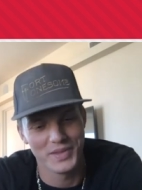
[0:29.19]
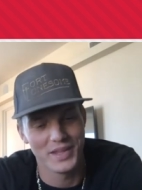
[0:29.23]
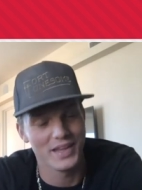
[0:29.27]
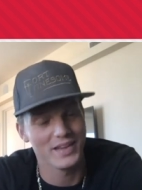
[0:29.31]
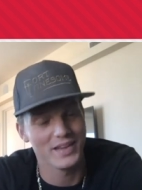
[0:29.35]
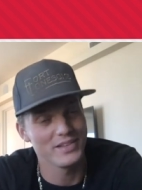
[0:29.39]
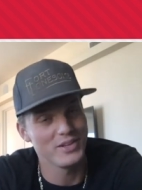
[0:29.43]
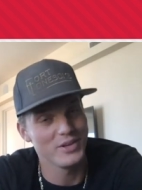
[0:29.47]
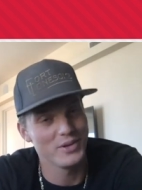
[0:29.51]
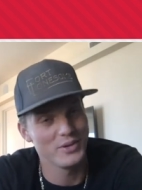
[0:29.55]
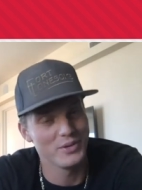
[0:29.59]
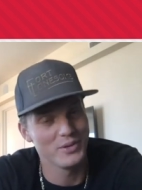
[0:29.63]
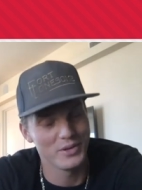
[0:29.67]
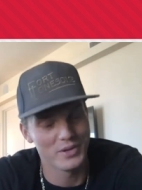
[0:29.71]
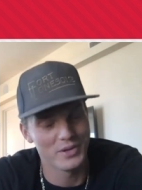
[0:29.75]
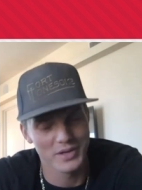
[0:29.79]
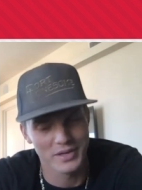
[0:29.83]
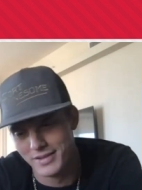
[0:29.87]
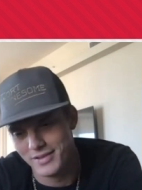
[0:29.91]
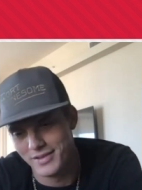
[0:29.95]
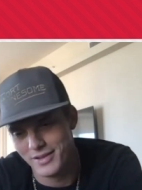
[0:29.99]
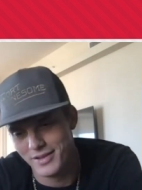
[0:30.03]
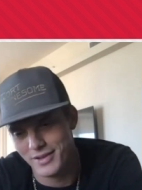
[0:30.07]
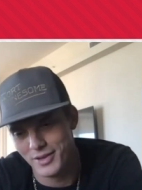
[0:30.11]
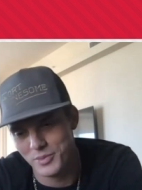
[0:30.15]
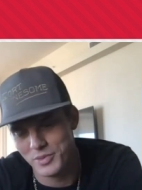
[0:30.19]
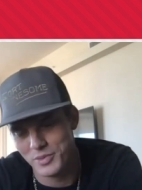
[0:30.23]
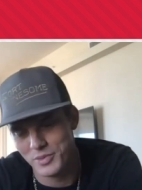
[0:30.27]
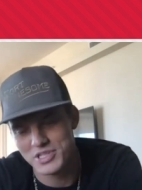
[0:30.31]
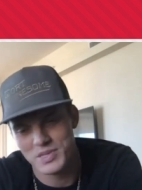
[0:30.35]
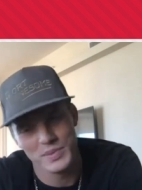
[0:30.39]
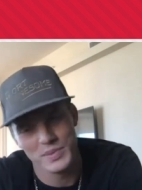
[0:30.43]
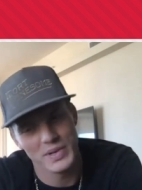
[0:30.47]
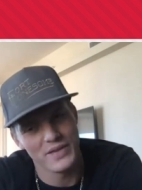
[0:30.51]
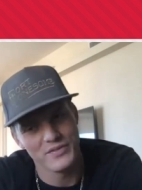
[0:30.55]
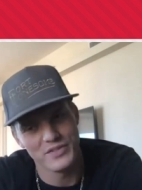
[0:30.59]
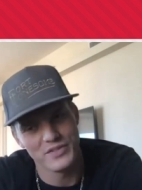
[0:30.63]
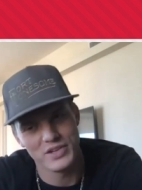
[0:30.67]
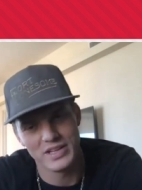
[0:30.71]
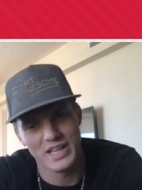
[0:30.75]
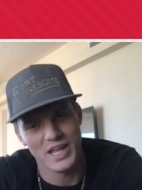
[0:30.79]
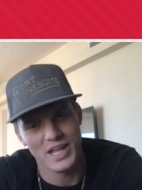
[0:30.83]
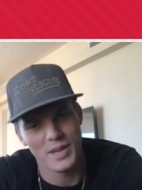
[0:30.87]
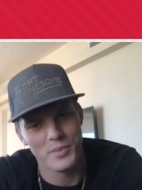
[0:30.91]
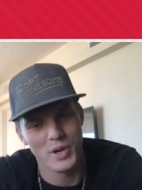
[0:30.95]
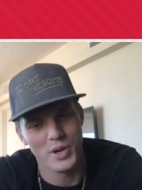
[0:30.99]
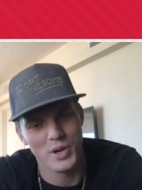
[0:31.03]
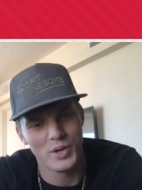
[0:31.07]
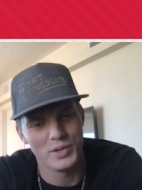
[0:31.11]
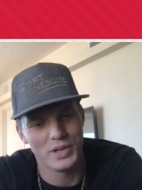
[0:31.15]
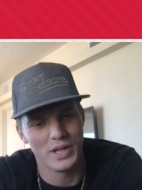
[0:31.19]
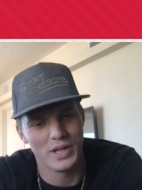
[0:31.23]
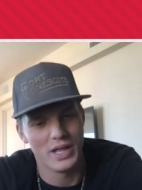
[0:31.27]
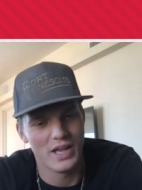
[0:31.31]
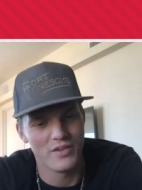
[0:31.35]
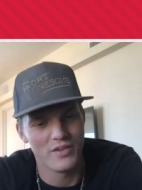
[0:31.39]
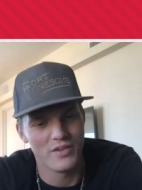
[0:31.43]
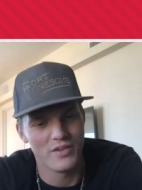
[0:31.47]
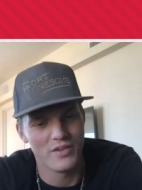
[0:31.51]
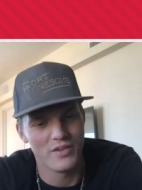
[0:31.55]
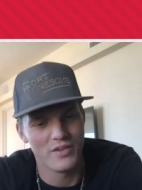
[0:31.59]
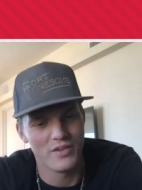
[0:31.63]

like deer hunting, um, which I mean, I've done that my whole life.